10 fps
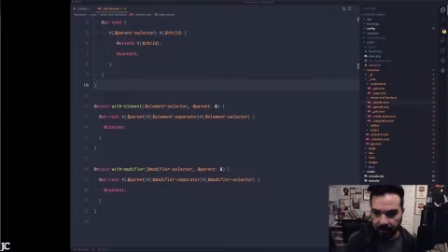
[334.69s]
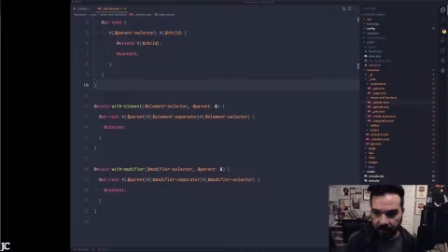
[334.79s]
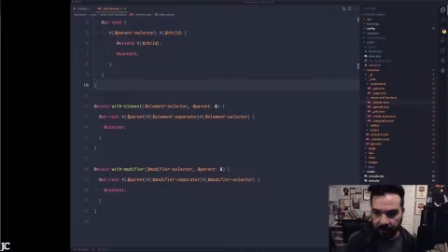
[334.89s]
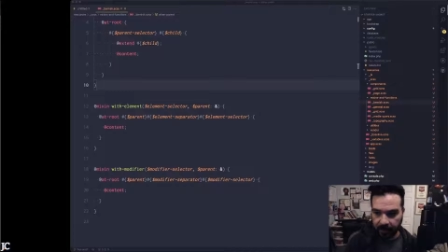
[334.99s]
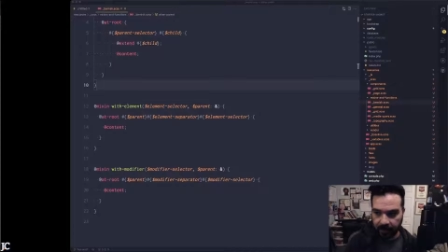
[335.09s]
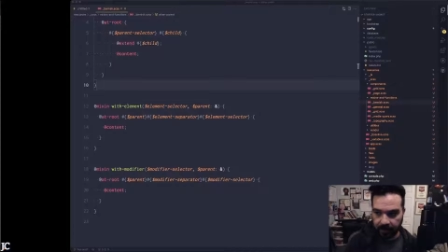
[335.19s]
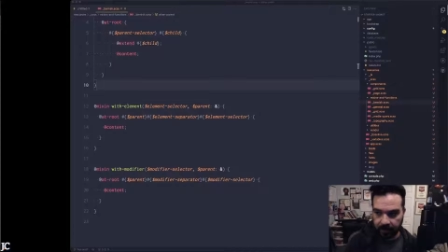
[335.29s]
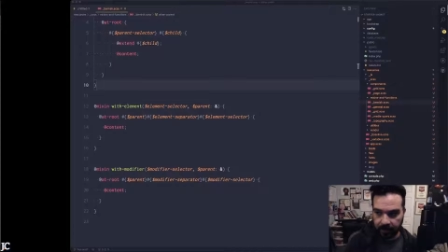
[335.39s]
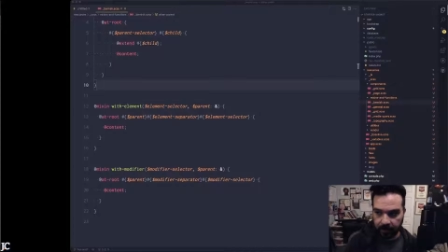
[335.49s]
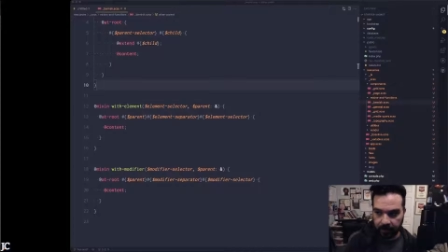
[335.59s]

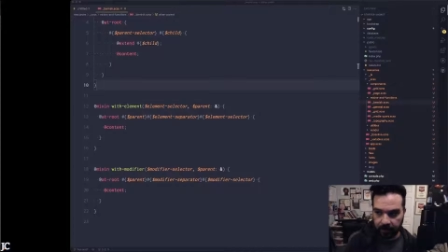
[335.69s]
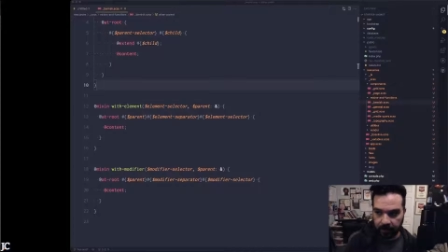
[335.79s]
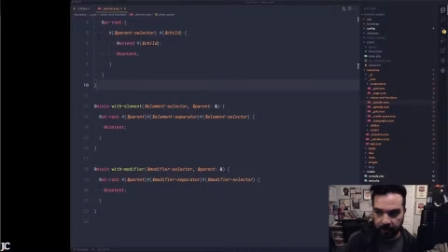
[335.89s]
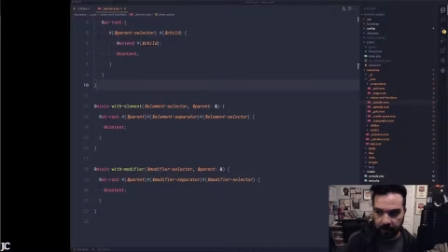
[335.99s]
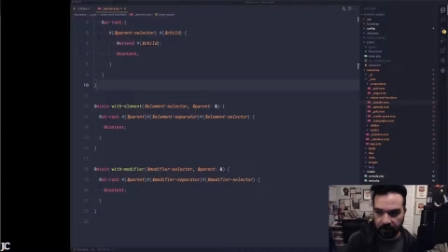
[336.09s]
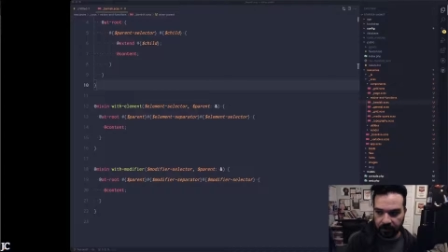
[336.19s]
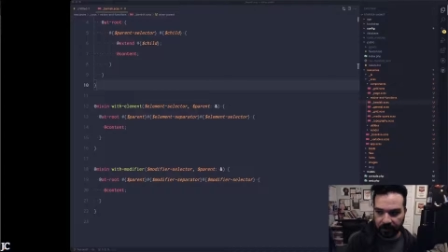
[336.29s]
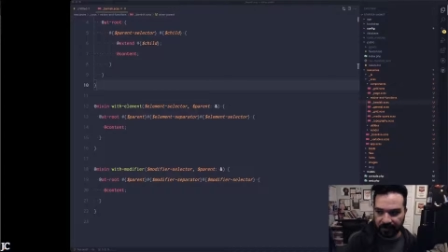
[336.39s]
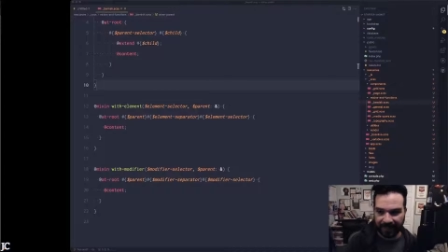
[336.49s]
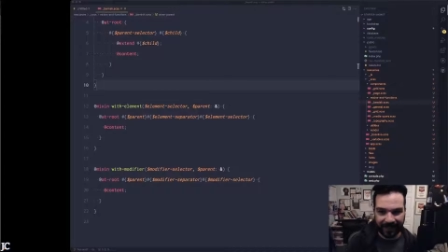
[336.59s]
And
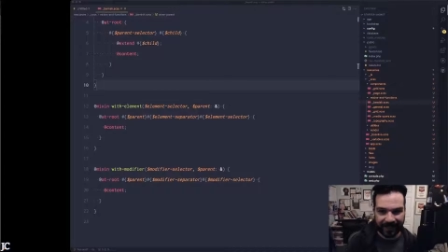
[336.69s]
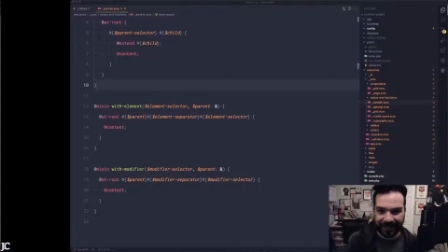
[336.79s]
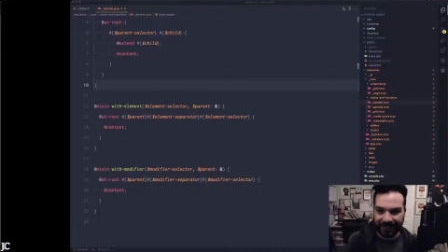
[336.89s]
I like